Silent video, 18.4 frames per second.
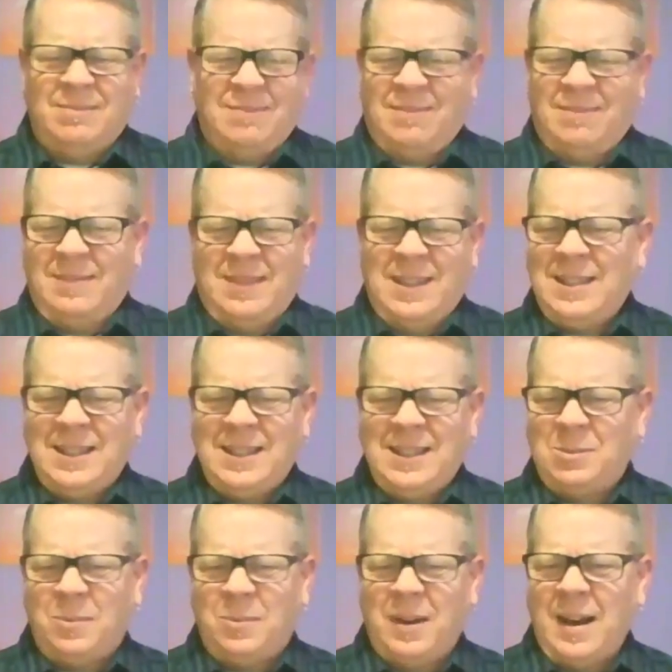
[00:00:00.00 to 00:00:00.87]
this
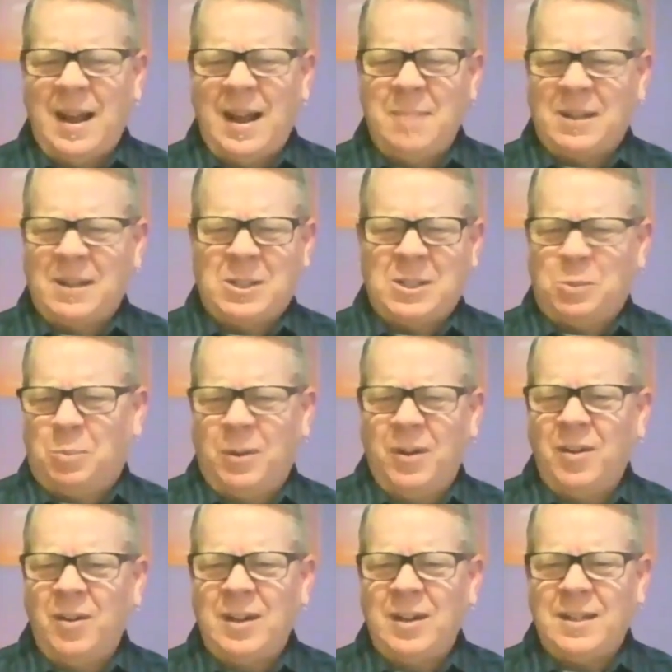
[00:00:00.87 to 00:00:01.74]
is what I'm
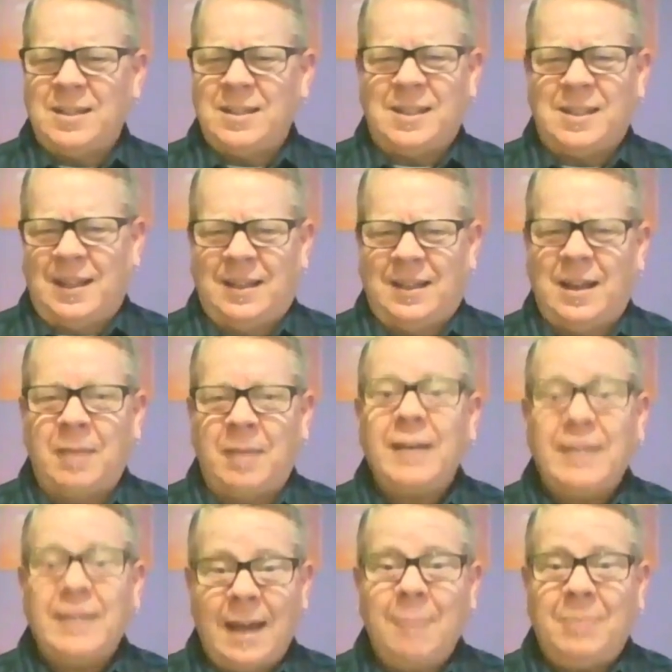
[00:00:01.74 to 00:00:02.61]
experiencing. I'm
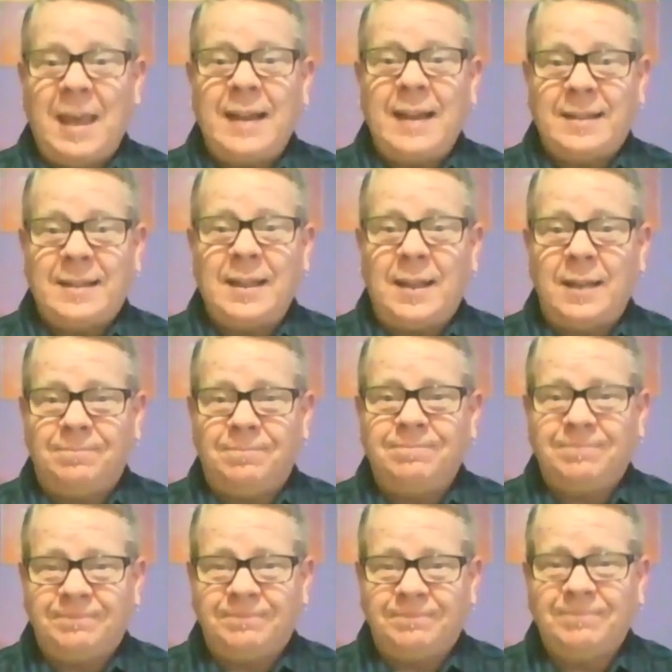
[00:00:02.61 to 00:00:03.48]
like, yep, that's it.
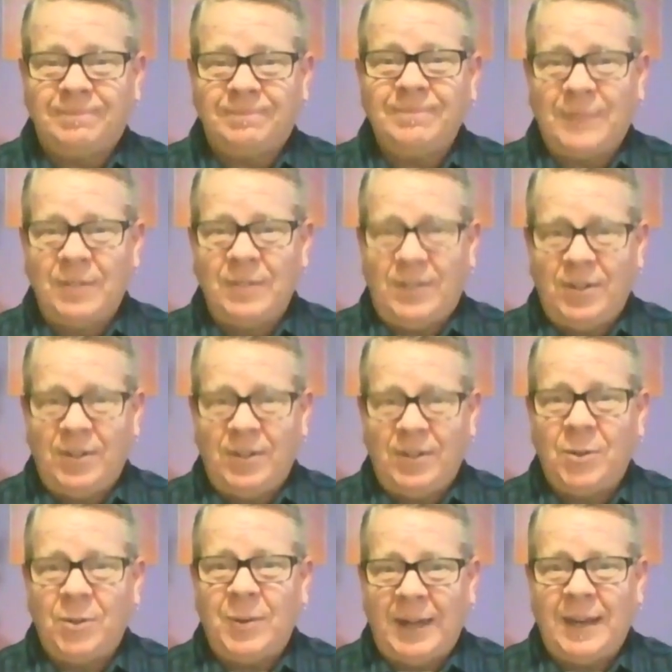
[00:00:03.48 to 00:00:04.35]
You're
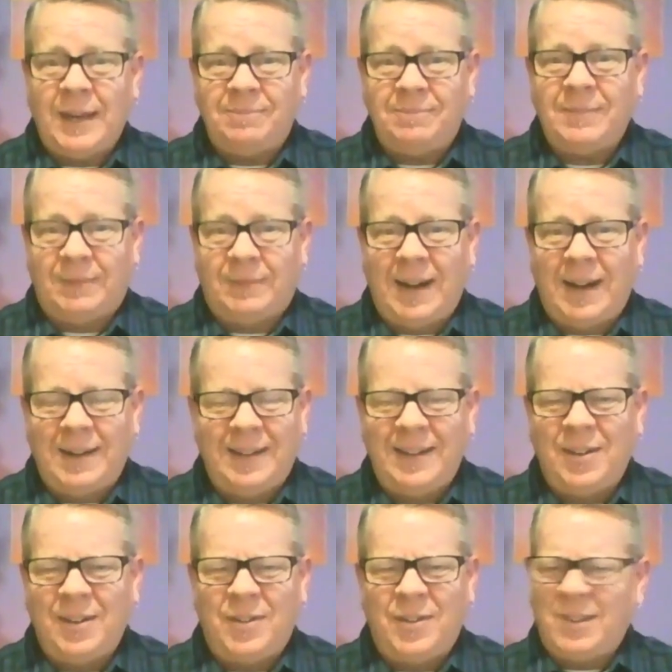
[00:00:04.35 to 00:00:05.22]
doing it.
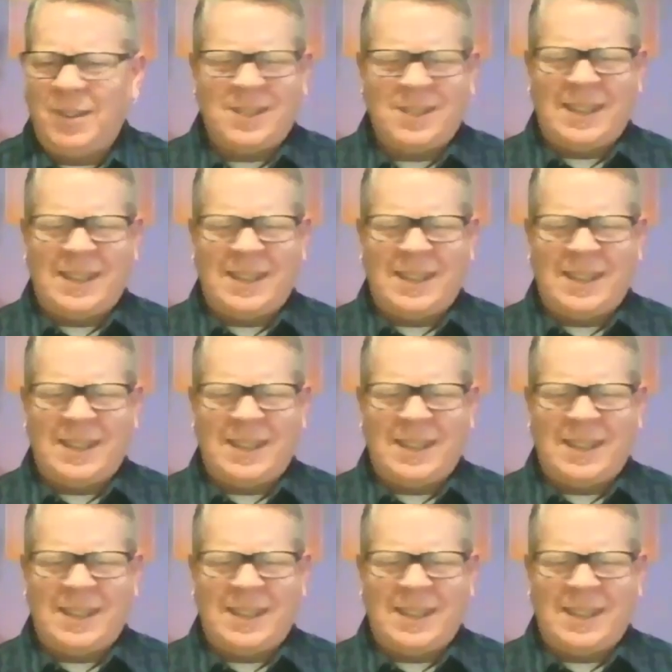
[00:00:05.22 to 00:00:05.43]
They're just,